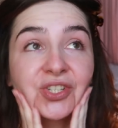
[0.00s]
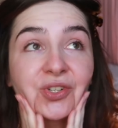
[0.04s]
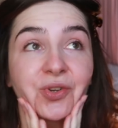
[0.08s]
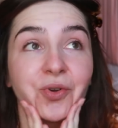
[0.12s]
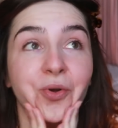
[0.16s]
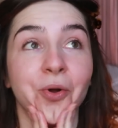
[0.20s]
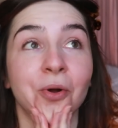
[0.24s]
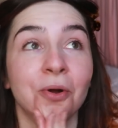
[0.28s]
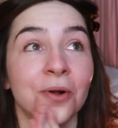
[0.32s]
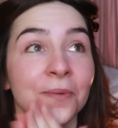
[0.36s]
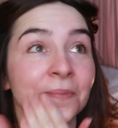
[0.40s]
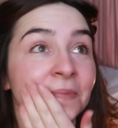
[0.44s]

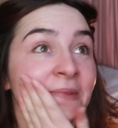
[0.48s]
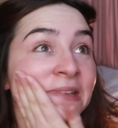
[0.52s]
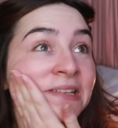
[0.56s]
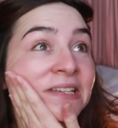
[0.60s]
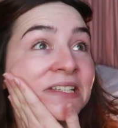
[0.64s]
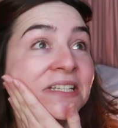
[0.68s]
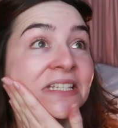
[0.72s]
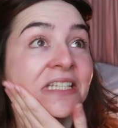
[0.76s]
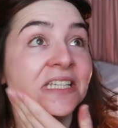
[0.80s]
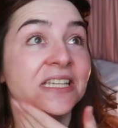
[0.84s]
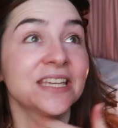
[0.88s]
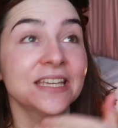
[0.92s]
so
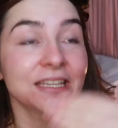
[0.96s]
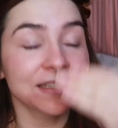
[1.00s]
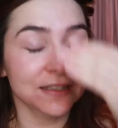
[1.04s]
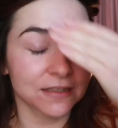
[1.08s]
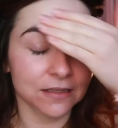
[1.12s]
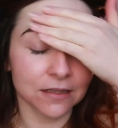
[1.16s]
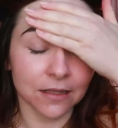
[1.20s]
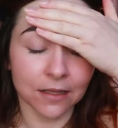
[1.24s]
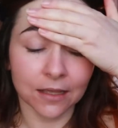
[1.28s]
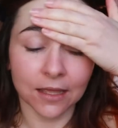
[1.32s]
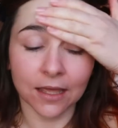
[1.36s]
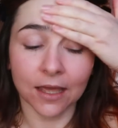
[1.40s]

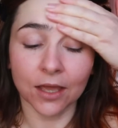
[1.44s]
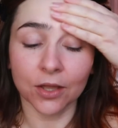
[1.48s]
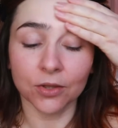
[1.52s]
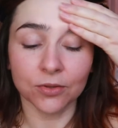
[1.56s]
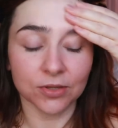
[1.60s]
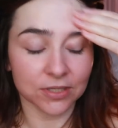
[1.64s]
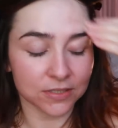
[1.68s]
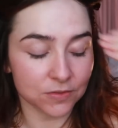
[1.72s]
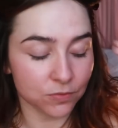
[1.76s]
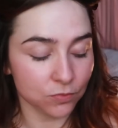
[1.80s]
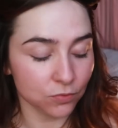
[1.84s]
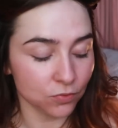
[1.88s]
how
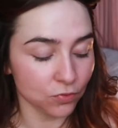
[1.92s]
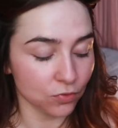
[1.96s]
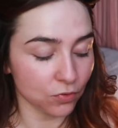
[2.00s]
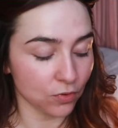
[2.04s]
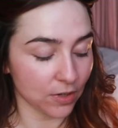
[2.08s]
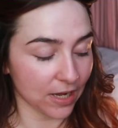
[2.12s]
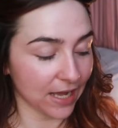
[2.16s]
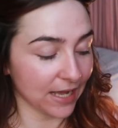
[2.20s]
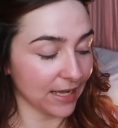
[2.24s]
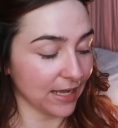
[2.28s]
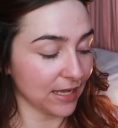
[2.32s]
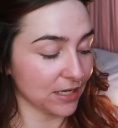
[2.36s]
this will
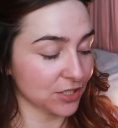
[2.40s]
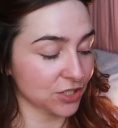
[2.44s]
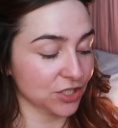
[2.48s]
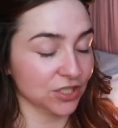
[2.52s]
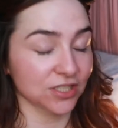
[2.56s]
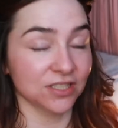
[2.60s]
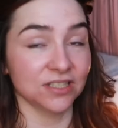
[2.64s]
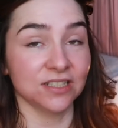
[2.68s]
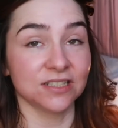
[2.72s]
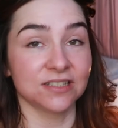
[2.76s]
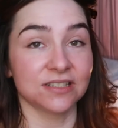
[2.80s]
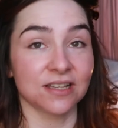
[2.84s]
go. I
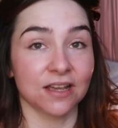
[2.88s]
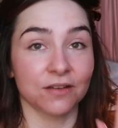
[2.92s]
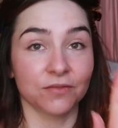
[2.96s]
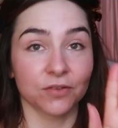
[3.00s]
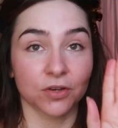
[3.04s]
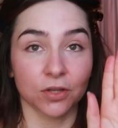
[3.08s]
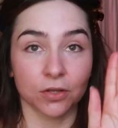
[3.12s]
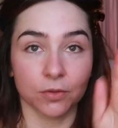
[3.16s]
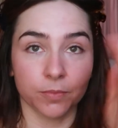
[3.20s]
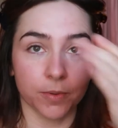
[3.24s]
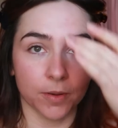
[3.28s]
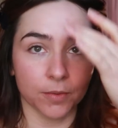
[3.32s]
actually need to have
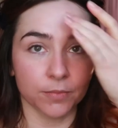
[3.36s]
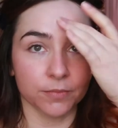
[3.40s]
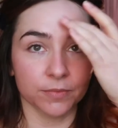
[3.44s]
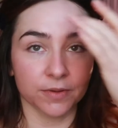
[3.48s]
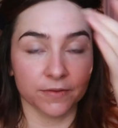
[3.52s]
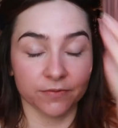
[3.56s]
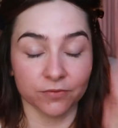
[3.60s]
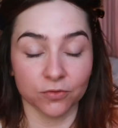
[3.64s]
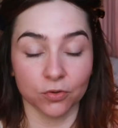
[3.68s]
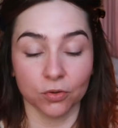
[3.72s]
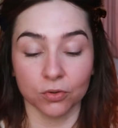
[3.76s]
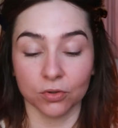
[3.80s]
another pump.
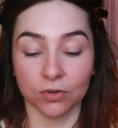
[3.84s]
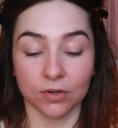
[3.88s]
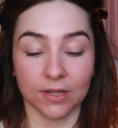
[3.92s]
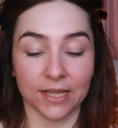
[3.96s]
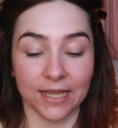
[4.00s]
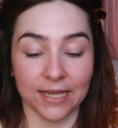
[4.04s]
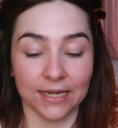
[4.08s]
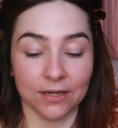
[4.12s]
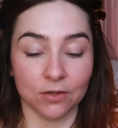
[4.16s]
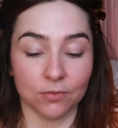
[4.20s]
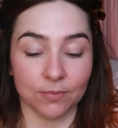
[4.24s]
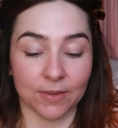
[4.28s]
I've not got
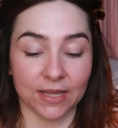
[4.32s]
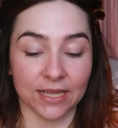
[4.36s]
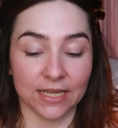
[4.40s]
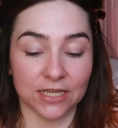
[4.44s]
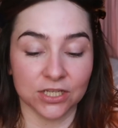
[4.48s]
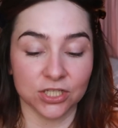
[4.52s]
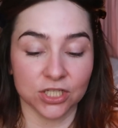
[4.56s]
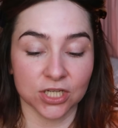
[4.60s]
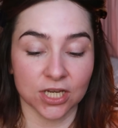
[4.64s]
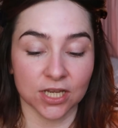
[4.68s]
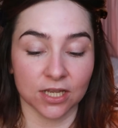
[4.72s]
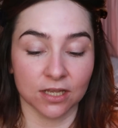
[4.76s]
any on my
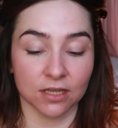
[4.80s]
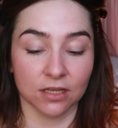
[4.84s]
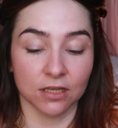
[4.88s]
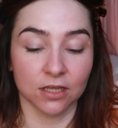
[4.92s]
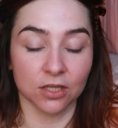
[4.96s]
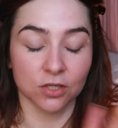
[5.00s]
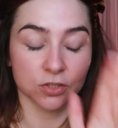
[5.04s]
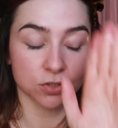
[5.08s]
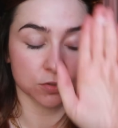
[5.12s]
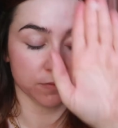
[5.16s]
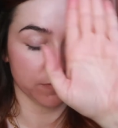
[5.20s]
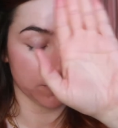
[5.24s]
head yet,
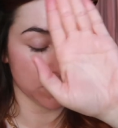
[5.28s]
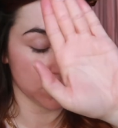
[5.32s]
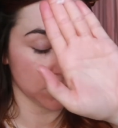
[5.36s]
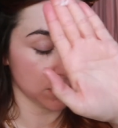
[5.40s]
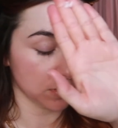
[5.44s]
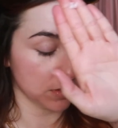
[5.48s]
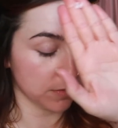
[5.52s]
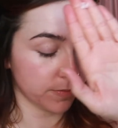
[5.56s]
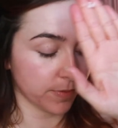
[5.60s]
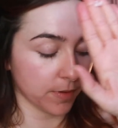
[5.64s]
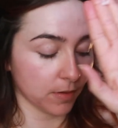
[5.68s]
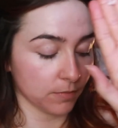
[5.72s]
So I've got
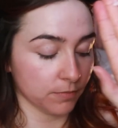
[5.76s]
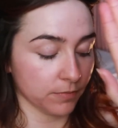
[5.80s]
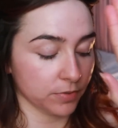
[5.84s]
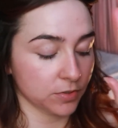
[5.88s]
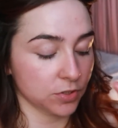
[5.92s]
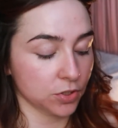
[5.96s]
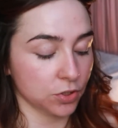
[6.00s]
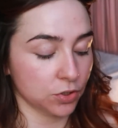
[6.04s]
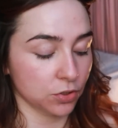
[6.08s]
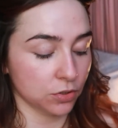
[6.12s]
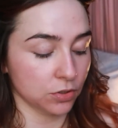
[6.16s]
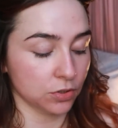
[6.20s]
another pump
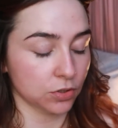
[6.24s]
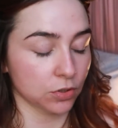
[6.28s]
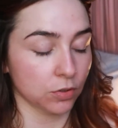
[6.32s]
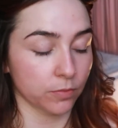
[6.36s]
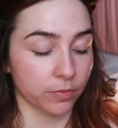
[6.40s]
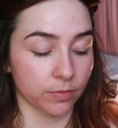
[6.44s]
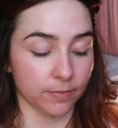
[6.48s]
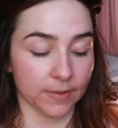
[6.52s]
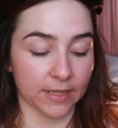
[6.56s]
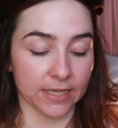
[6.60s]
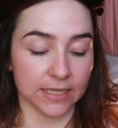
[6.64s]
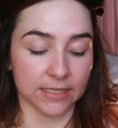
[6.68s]
to do the top
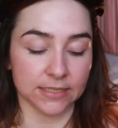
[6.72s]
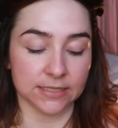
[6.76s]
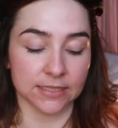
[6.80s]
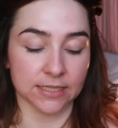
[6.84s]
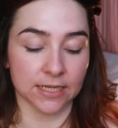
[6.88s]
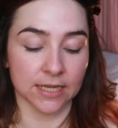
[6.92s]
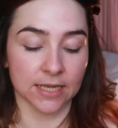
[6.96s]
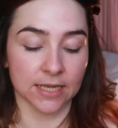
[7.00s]
of my head.